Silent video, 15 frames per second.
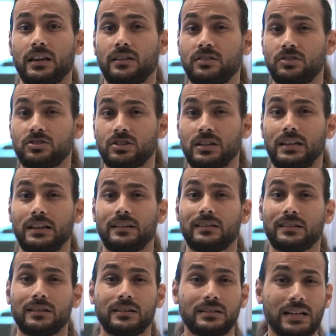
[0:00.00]
industry is
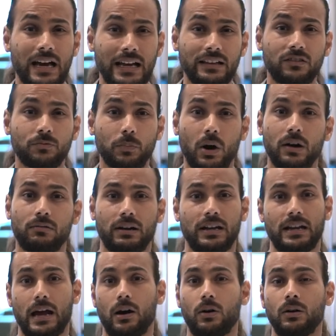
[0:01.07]
in a tight spot
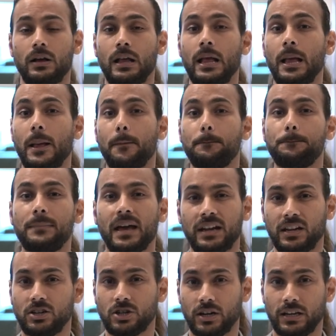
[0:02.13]
right now.
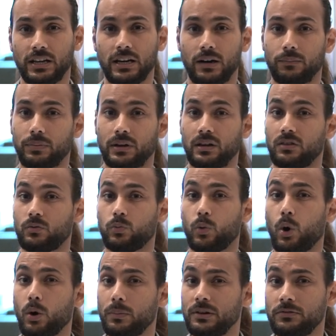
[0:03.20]
Many trucking companies
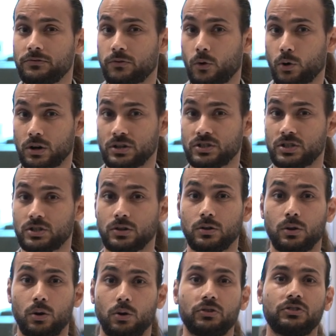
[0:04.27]
will be forced to
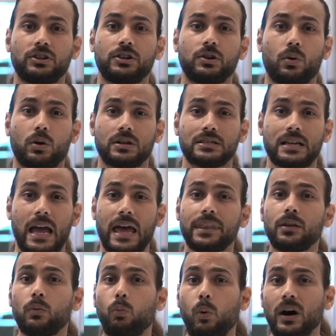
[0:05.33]
close their doors, and
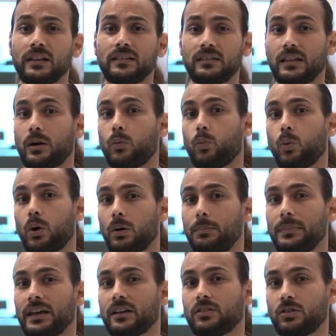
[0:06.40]
the ones that will
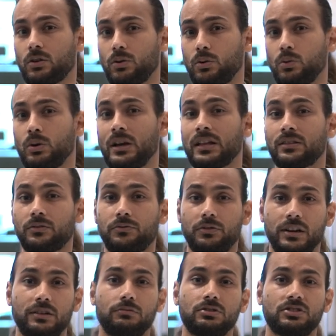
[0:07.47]
make through the
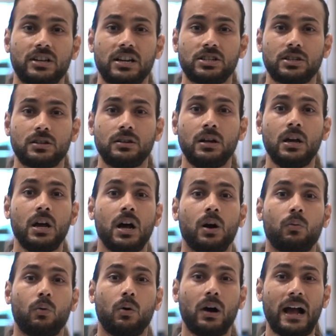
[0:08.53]
freight recession
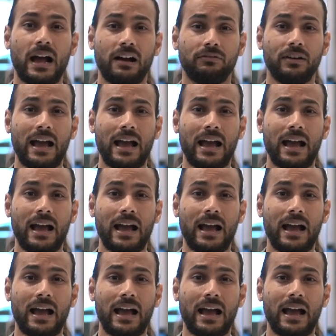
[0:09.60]
will have